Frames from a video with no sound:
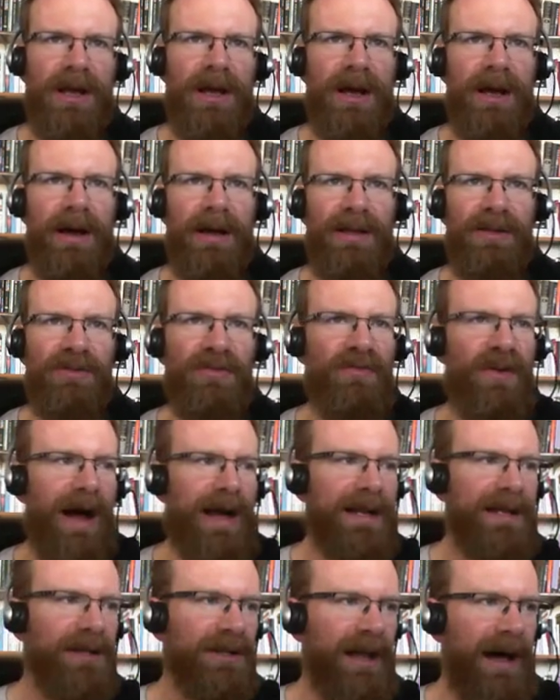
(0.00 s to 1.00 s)
Uh, he's
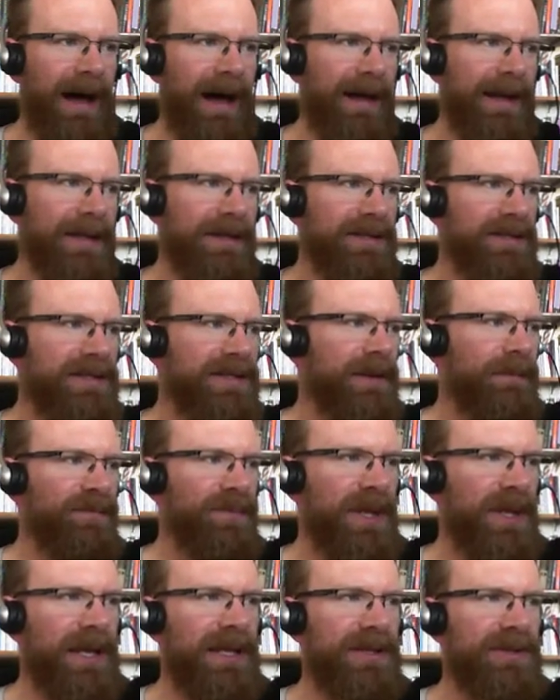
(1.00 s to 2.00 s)
fighting lions.
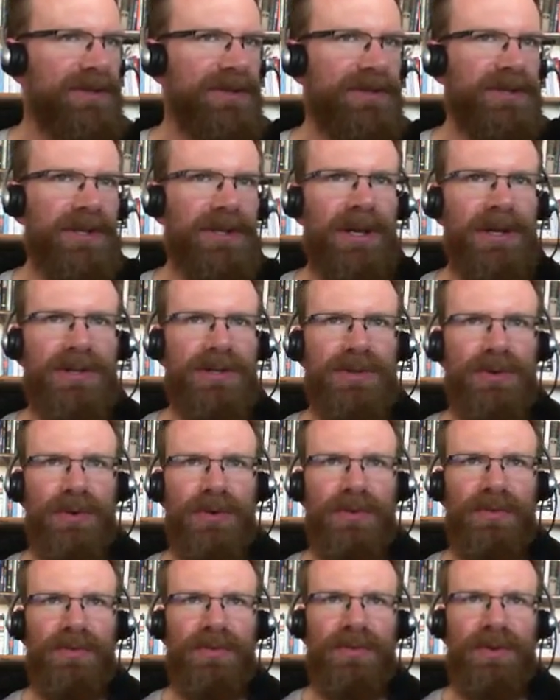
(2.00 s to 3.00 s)
He's uh, sort
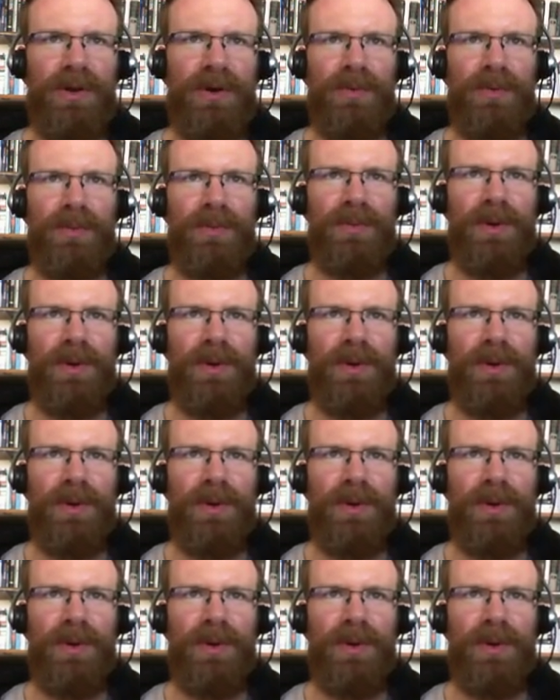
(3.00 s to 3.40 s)
of, you know,